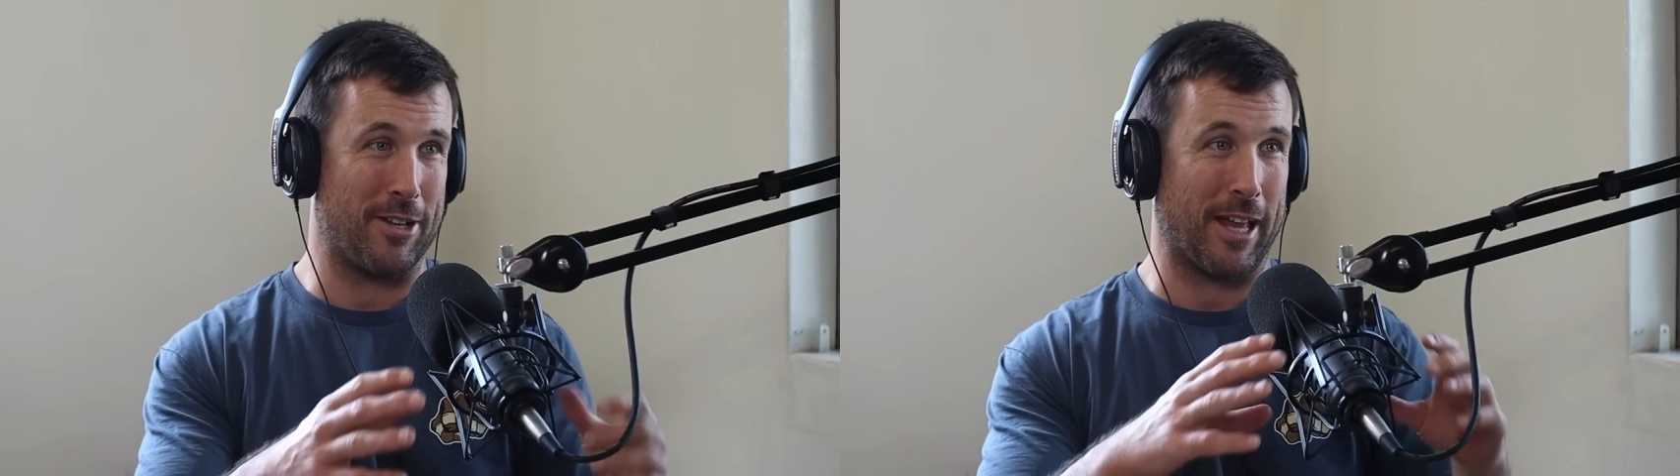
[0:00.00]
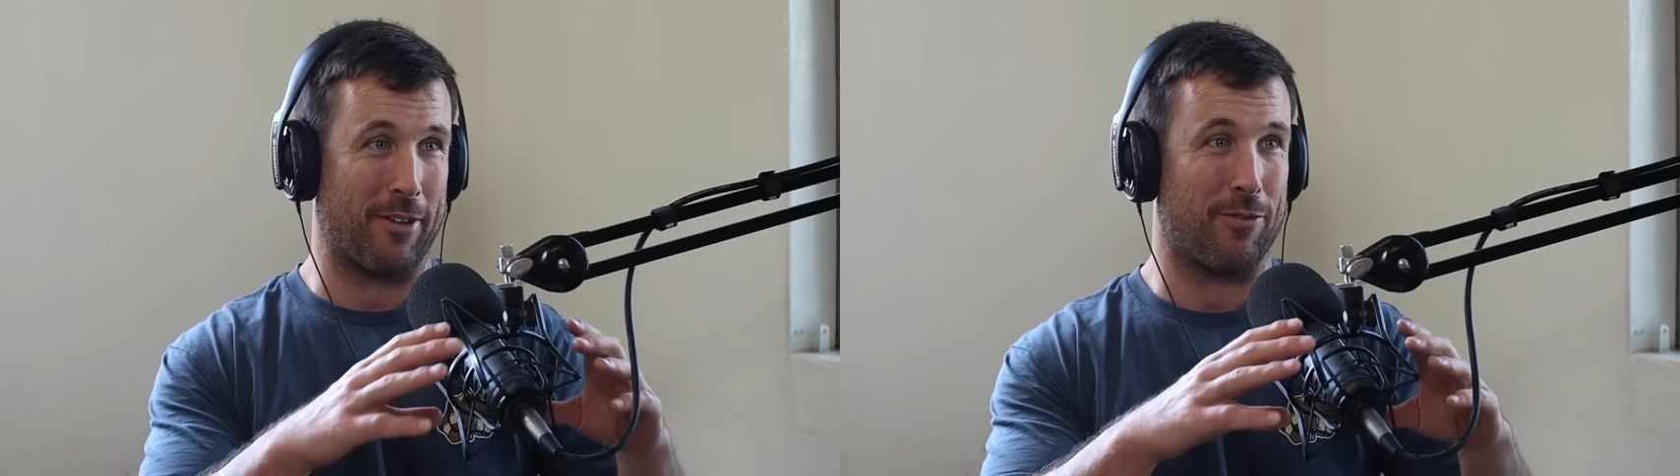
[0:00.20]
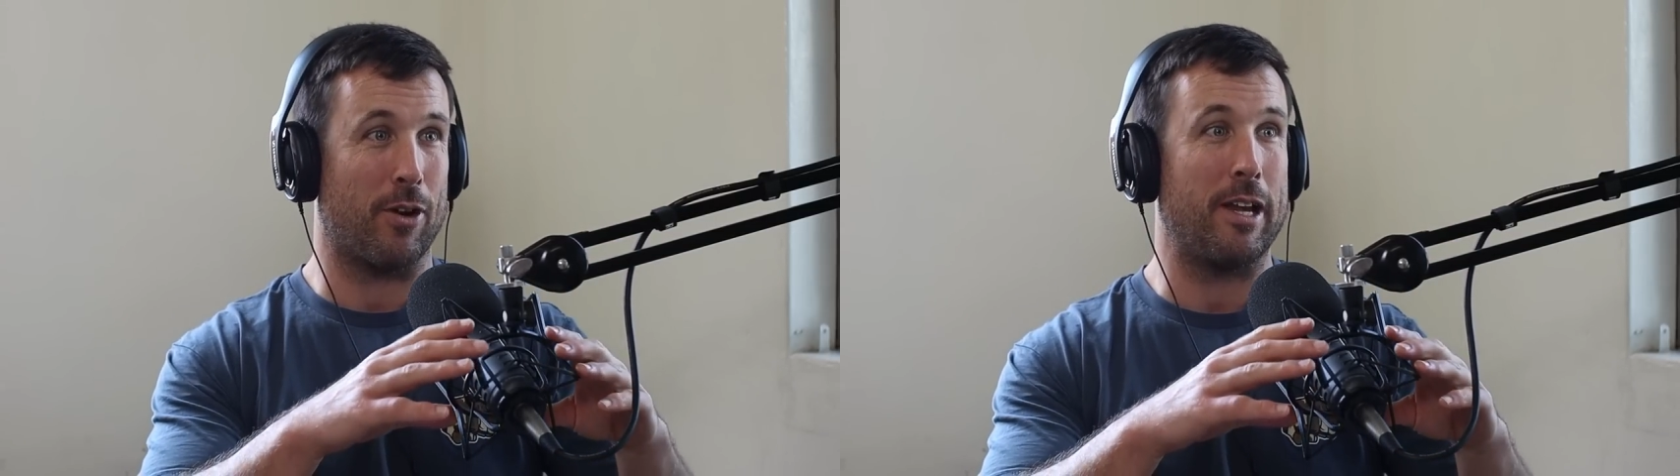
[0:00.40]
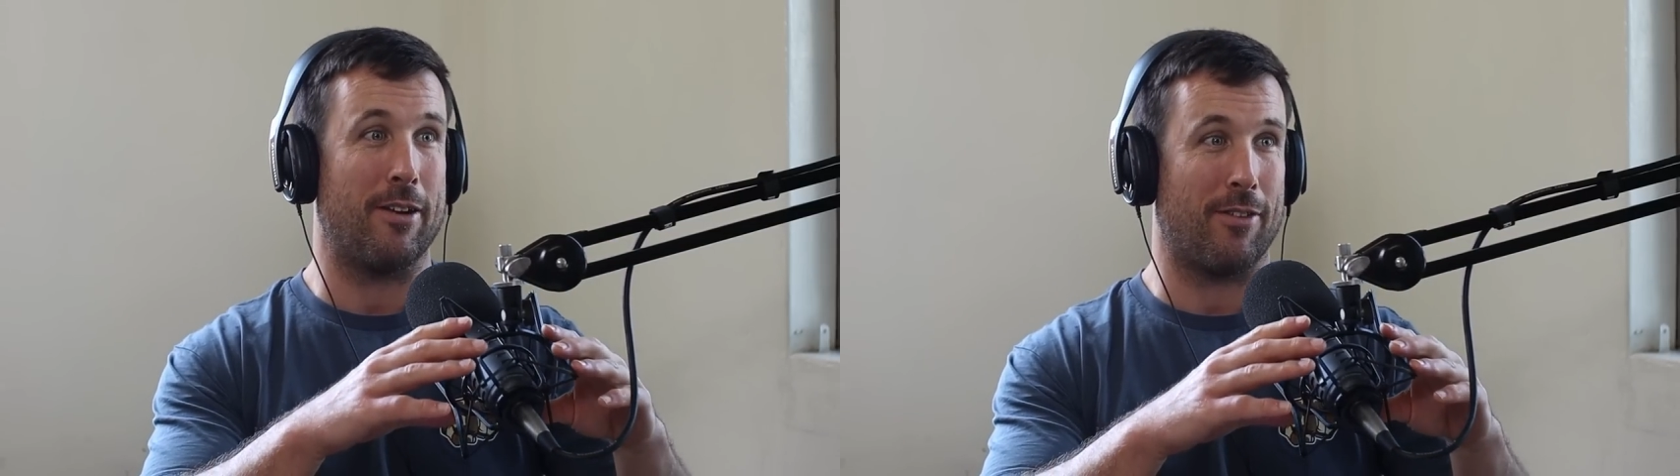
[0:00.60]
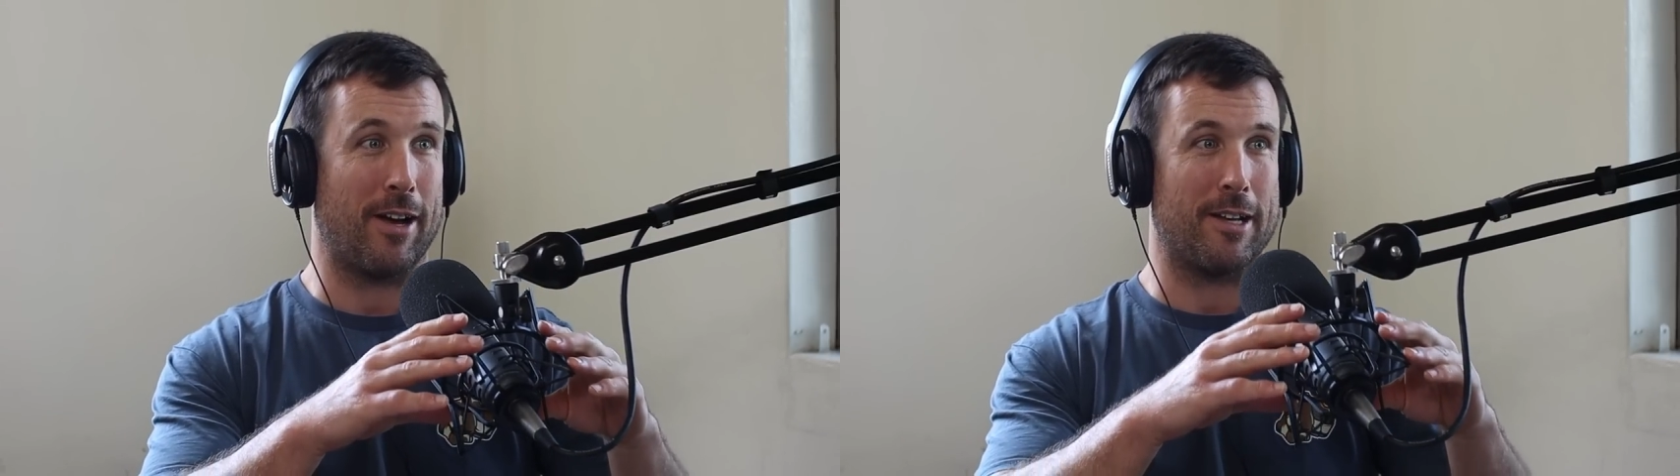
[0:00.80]
Like, for any
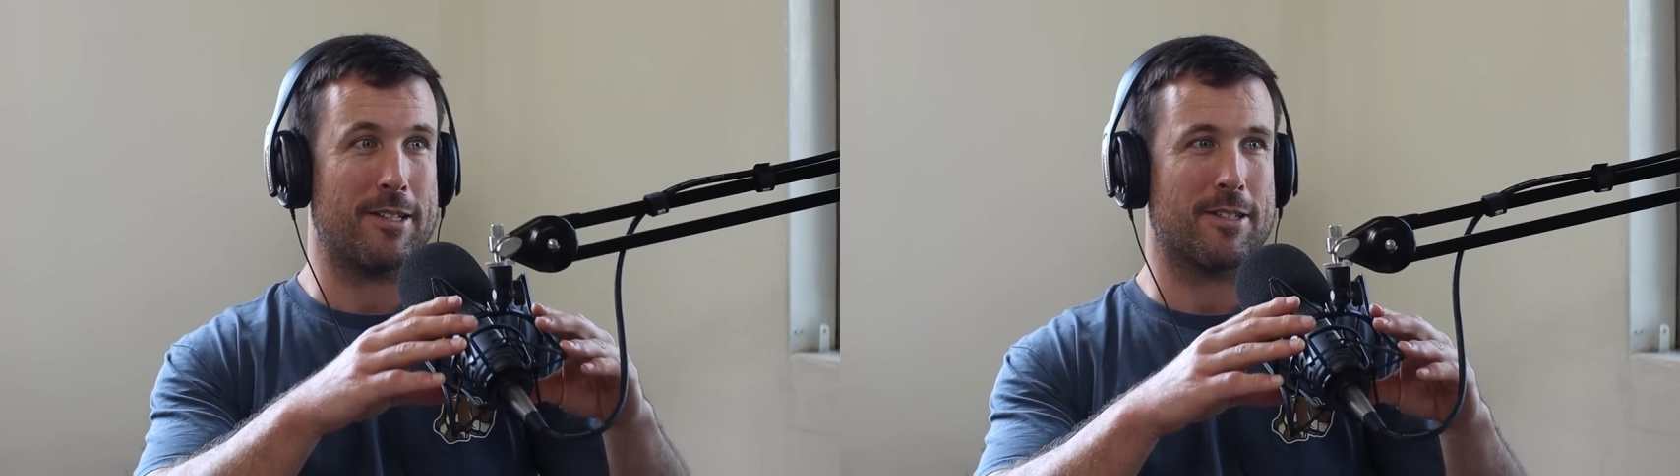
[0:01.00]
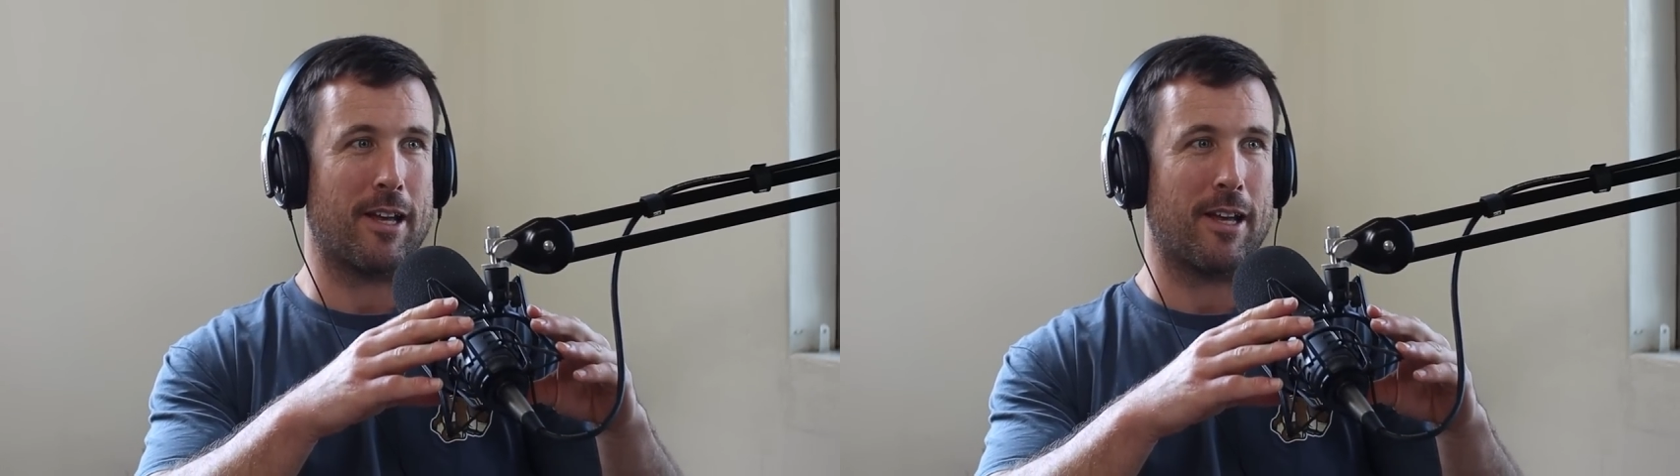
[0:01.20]
of us,